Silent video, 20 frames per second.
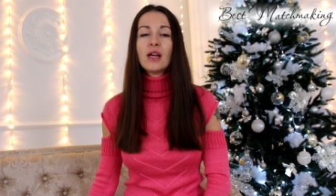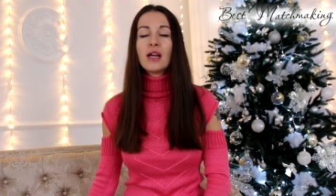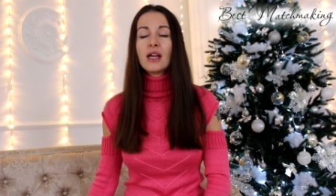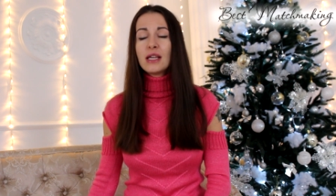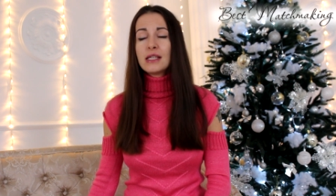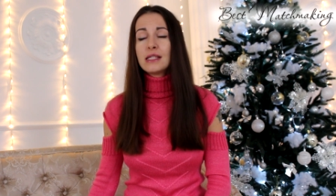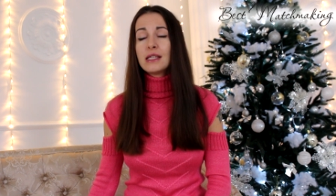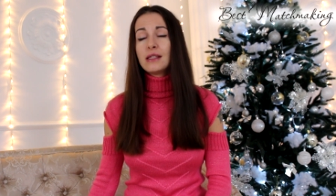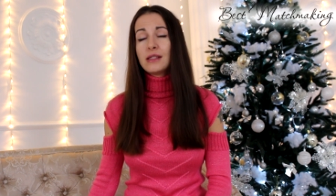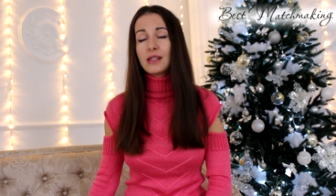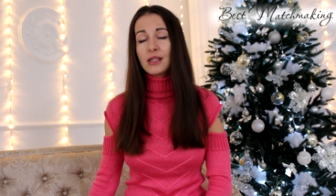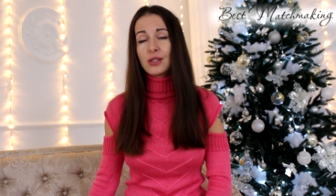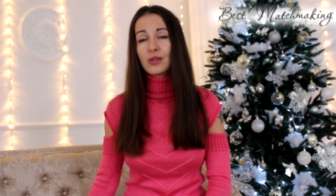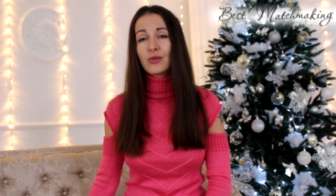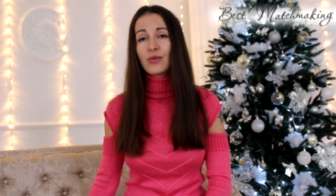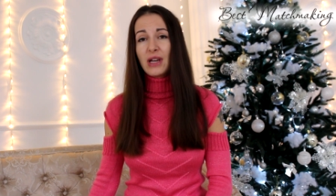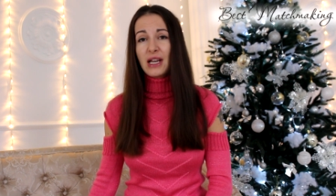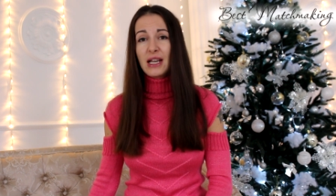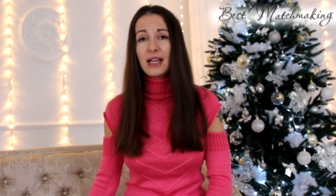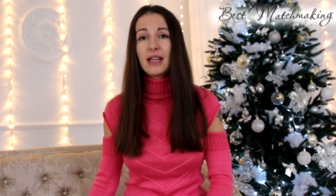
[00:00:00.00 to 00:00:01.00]
Isn't it
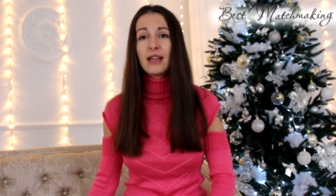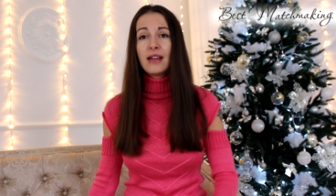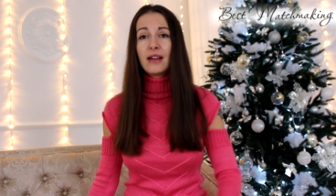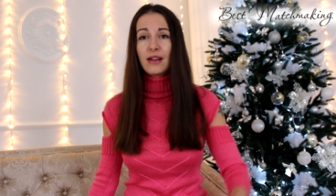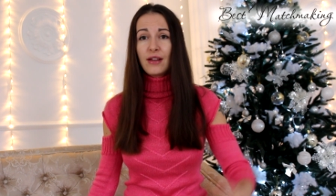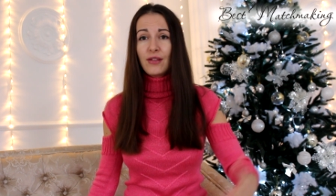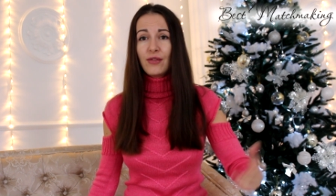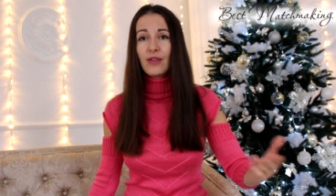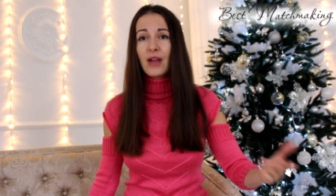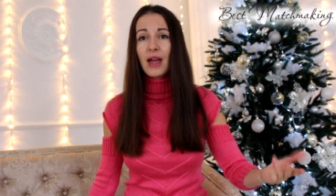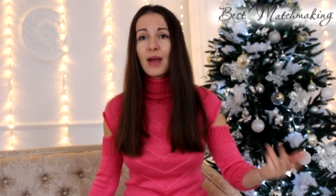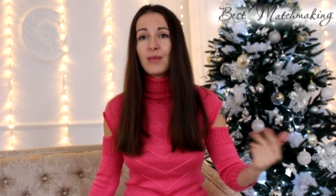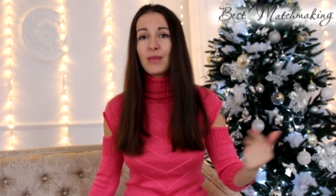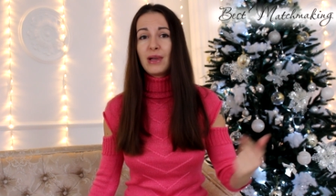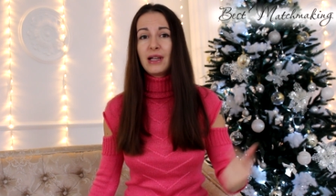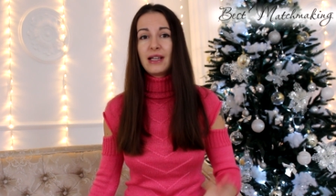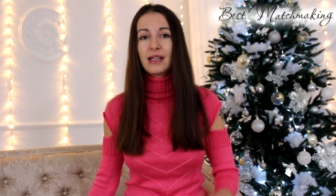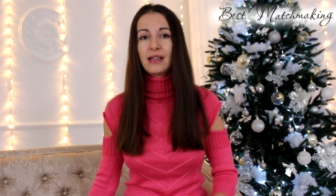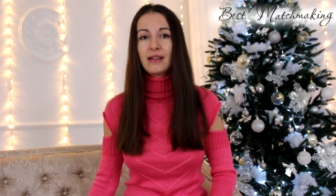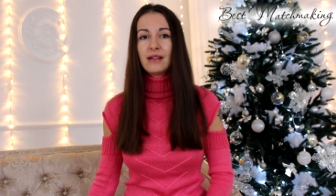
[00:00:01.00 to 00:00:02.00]
really a
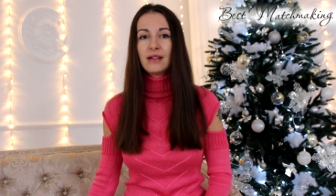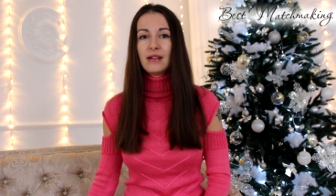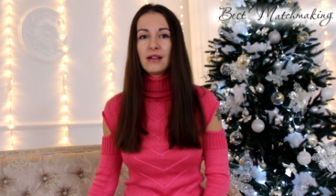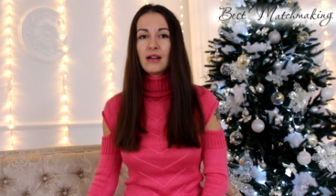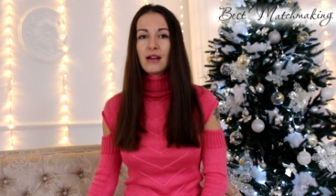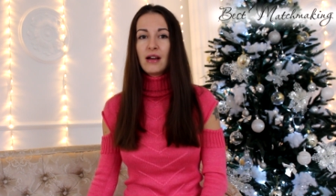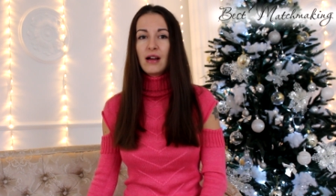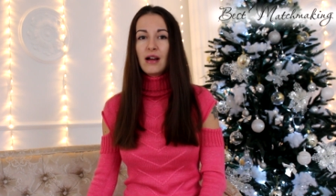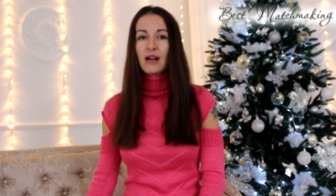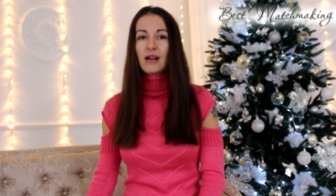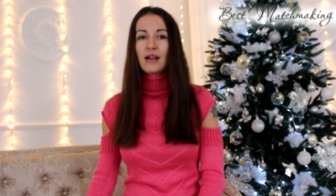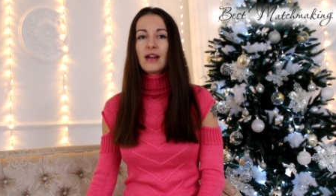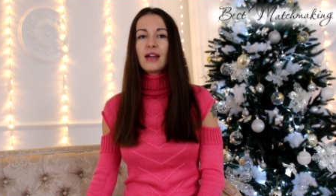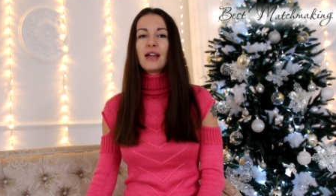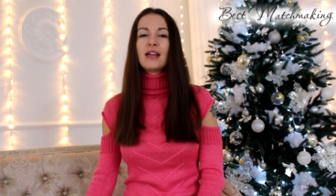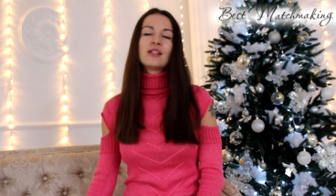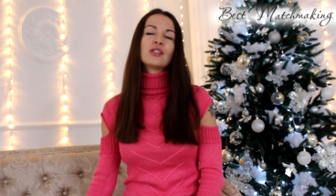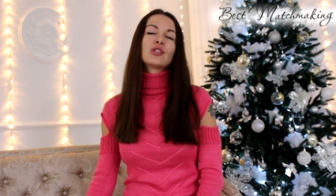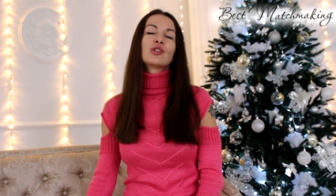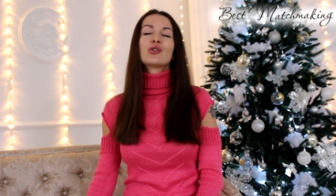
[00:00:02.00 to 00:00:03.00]
family?
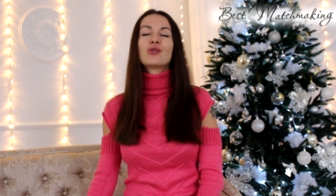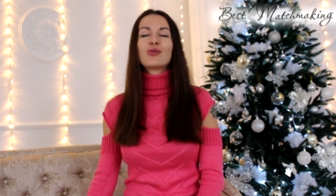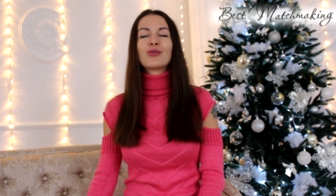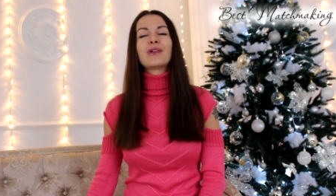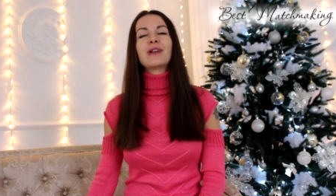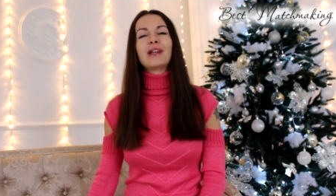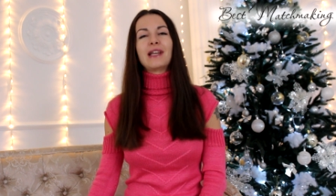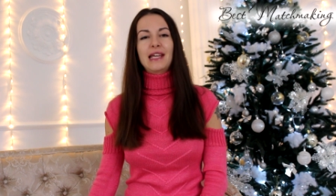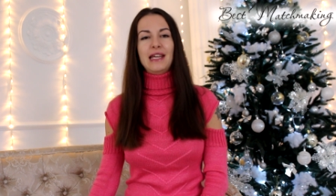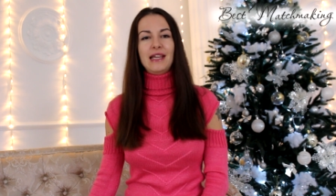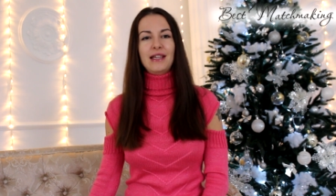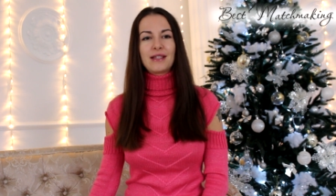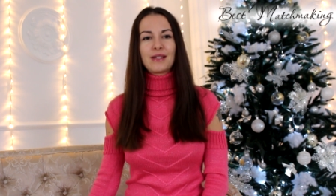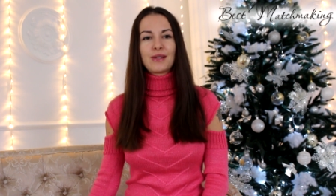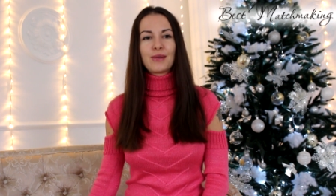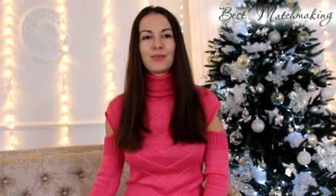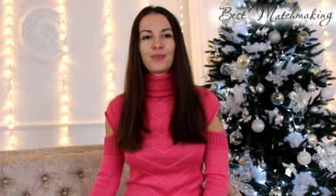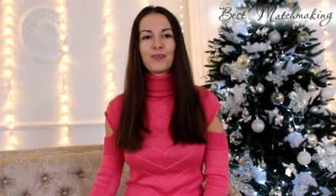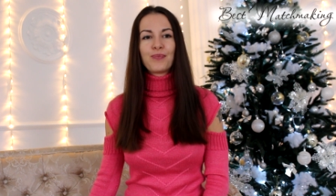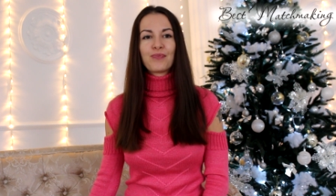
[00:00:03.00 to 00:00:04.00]
It surely
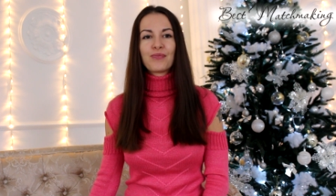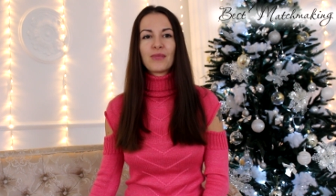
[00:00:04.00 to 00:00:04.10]
is.